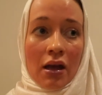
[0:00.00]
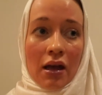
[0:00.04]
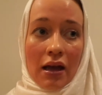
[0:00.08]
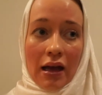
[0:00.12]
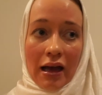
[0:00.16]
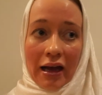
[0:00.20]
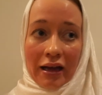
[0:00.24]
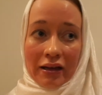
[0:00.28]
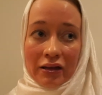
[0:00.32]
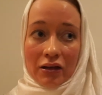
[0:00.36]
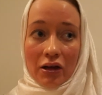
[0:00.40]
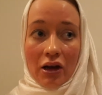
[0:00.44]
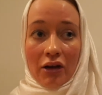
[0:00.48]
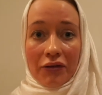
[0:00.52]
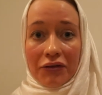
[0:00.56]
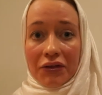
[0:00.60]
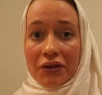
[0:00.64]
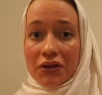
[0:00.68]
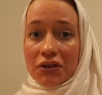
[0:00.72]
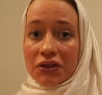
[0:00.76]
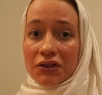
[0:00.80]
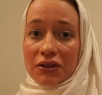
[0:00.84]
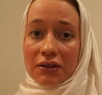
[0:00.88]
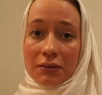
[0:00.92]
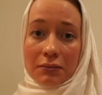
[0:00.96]
And after
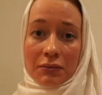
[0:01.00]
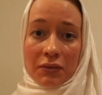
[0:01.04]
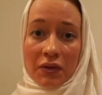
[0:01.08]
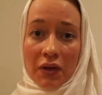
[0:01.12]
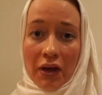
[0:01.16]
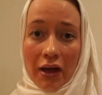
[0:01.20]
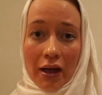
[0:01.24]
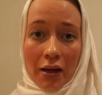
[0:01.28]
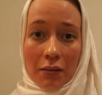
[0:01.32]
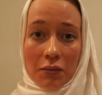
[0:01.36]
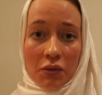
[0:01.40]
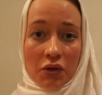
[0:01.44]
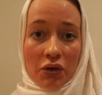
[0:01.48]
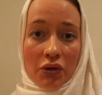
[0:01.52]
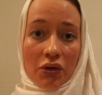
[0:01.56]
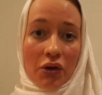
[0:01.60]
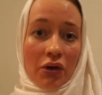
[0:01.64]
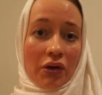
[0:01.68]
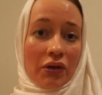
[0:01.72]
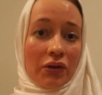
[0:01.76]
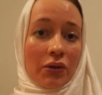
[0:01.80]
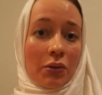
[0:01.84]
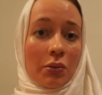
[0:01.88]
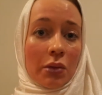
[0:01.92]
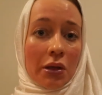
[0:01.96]
some time you're
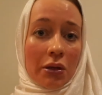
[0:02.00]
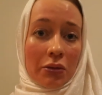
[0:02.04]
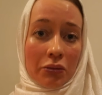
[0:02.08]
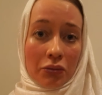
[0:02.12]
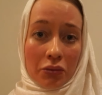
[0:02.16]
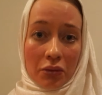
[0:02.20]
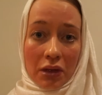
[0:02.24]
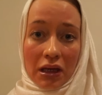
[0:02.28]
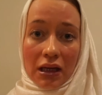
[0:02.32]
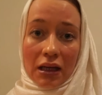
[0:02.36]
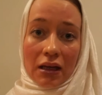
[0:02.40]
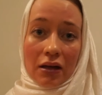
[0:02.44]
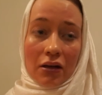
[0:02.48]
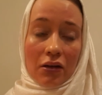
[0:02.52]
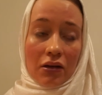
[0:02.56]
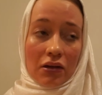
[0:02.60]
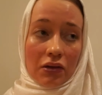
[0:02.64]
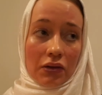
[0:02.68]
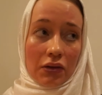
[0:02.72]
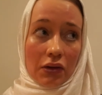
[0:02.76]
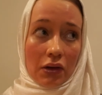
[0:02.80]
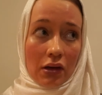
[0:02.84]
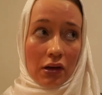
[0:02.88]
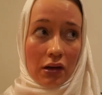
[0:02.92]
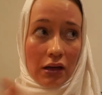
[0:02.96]
going to be really
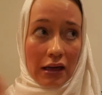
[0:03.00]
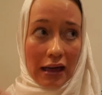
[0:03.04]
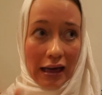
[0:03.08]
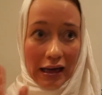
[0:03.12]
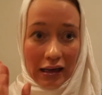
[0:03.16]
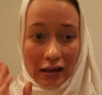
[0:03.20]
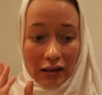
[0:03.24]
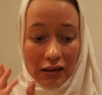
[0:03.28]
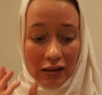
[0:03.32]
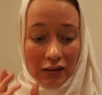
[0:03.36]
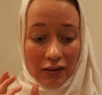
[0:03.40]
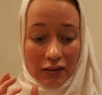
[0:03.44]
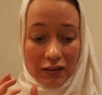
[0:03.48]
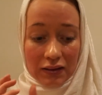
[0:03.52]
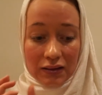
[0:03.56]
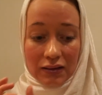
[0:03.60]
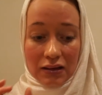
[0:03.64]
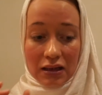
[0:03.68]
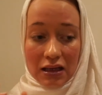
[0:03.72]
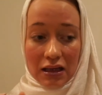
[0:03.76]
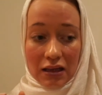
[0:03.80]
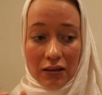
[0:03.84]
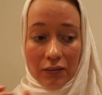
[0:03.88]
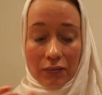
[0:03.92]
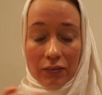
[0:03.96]
good on like
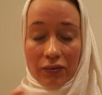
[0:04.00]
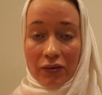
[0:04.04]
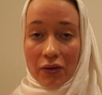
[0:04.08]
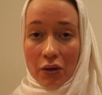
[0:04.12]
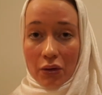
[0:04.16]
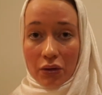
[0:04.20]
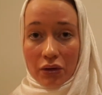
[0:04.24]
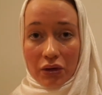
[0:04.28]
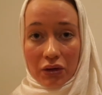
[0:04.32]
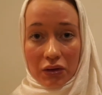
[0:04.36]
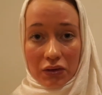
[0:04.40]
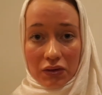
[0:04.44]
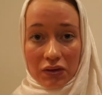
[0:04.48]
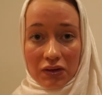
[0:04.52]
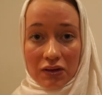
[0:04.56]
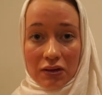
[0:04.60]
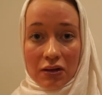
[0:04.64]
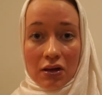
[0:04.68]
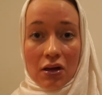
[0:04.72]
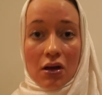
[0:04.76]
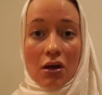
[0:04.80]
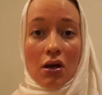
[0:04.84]
still focus